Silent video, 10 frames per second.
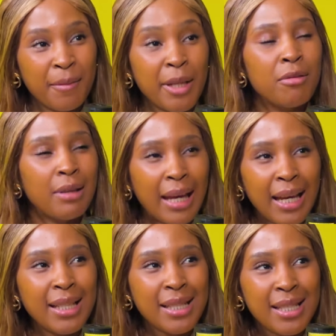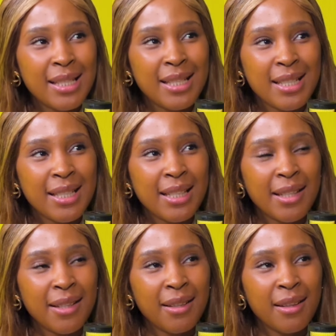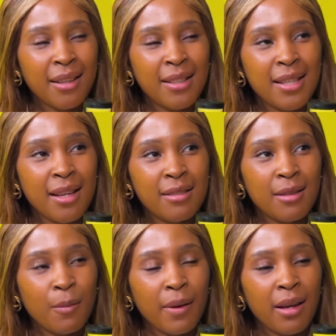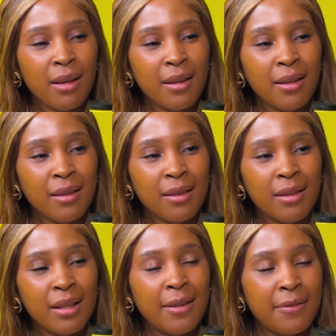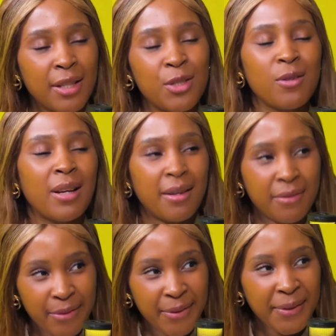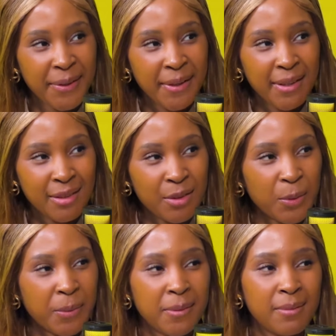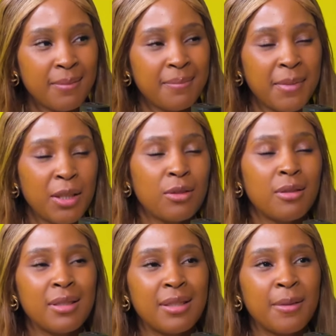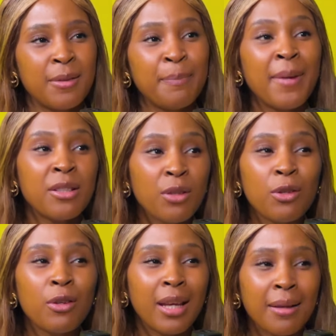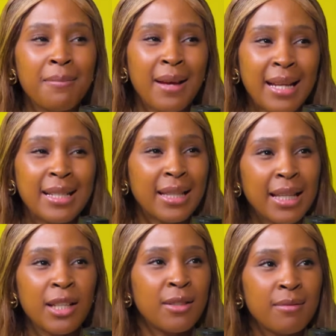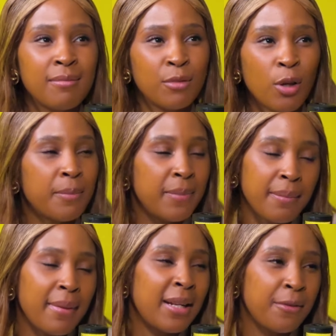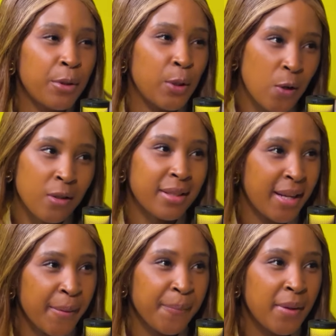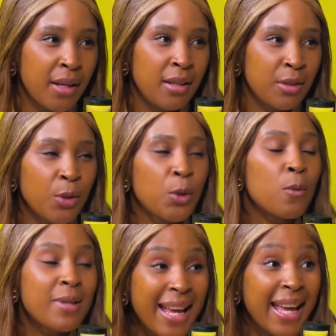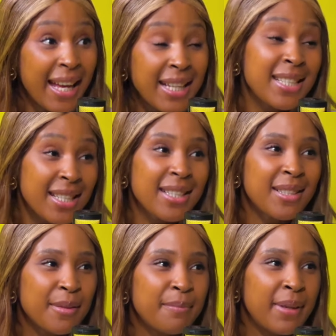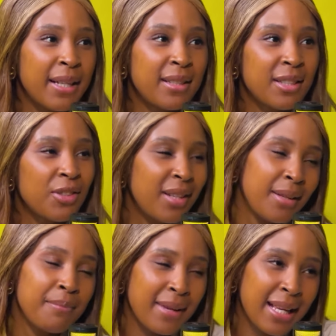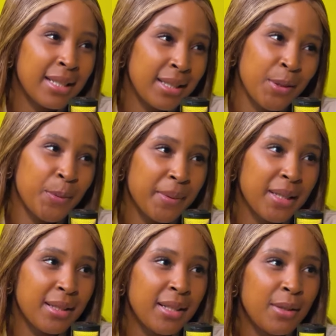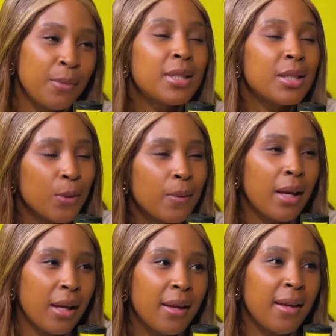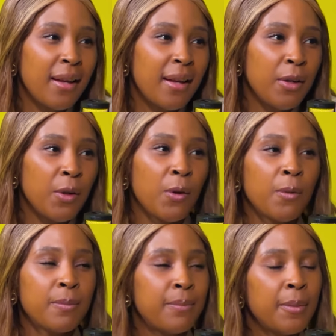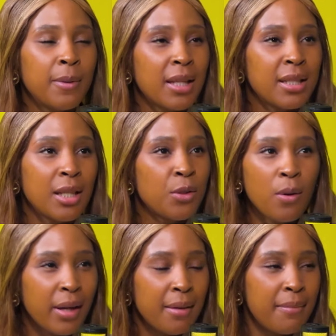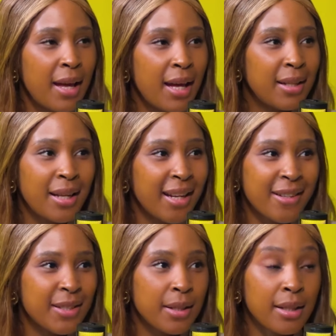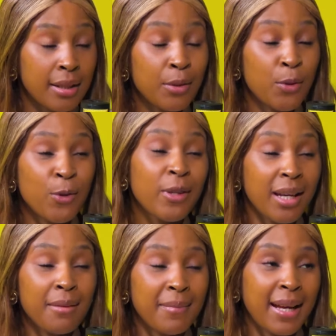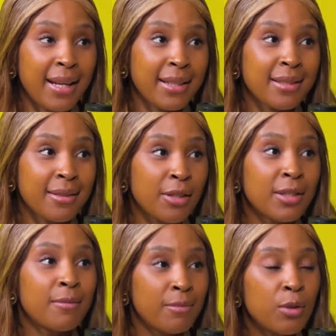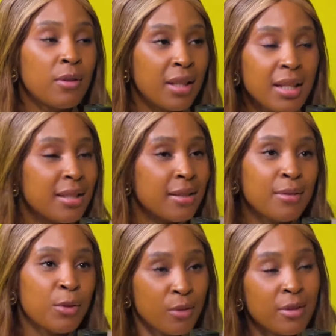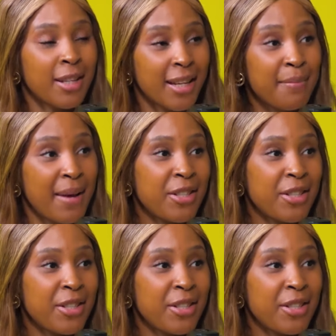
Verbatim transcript: When you hate, it takes away the love that you have. So make sure so make sure you get mad and then not be mad for a long time. So don't hate, but get mad a little bit, which is okay. You know, people that say don't get mad, anger is uh, no, no, get mad because you know things you're getting